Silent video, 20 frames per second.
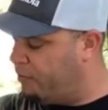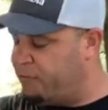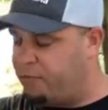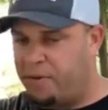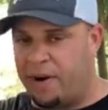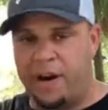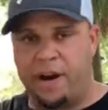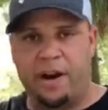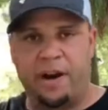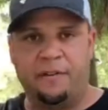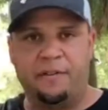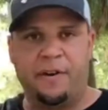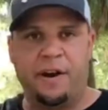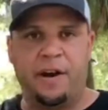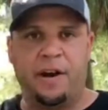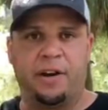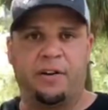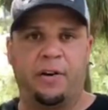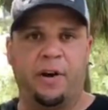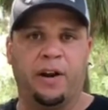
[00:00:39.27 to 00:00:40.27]
very,
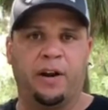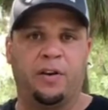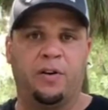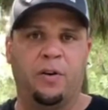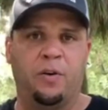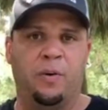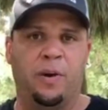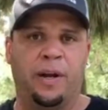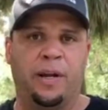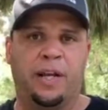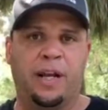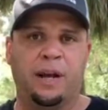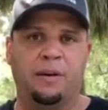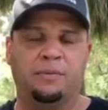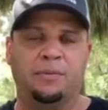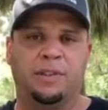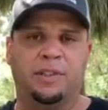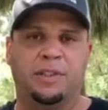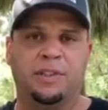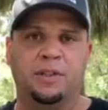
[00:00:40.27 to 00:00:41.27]
very critical when it
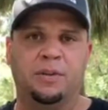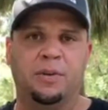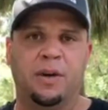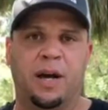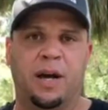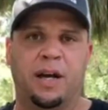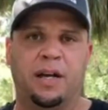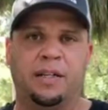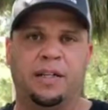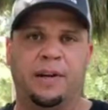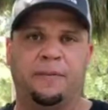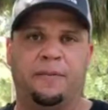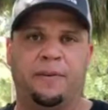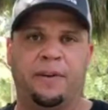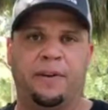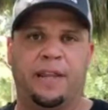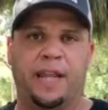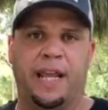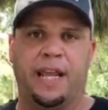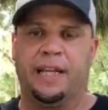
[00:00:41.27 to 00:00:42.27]
comes to
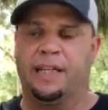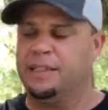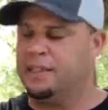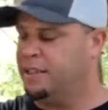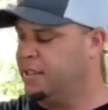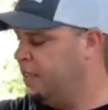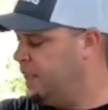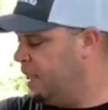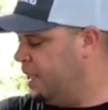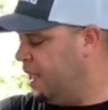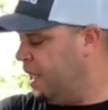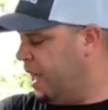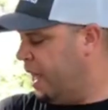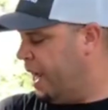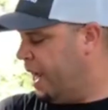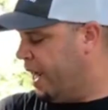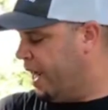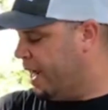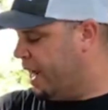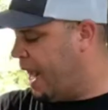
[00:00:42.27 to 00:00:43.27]
different things
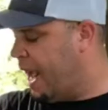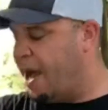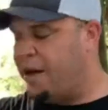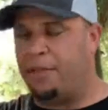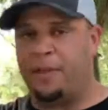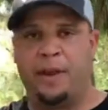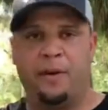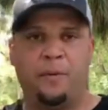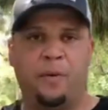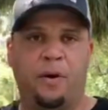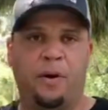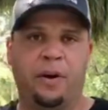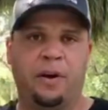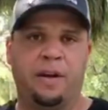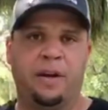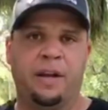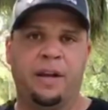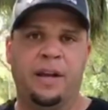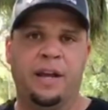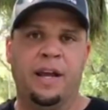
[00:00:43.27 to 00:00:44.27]
and how they work.
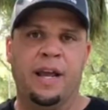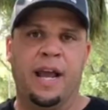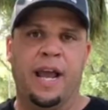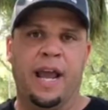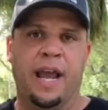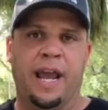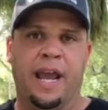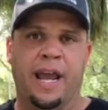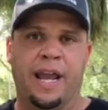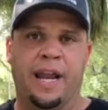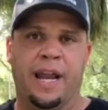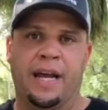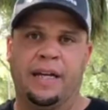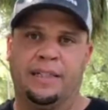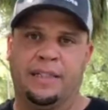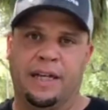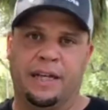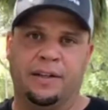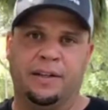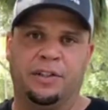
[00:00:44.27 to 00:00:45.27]
And I
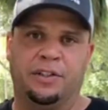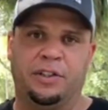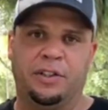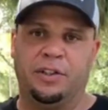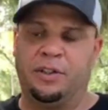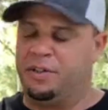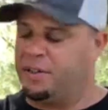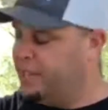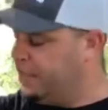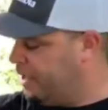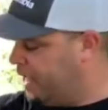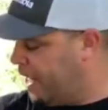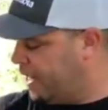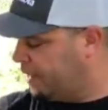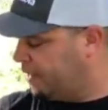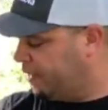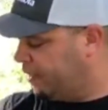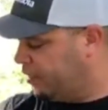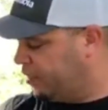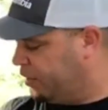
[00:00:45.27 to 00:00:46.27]
tell the truth, and
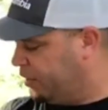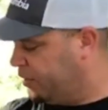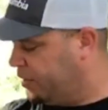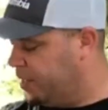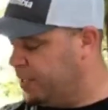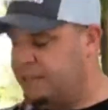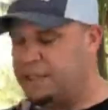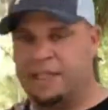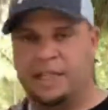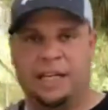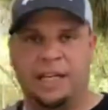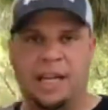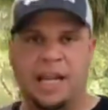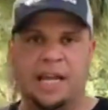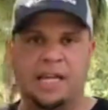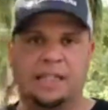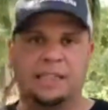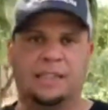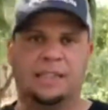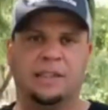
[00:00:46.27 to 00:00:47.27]
that's the truth. This thing
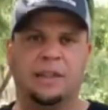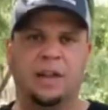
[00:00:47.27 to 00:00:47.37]
has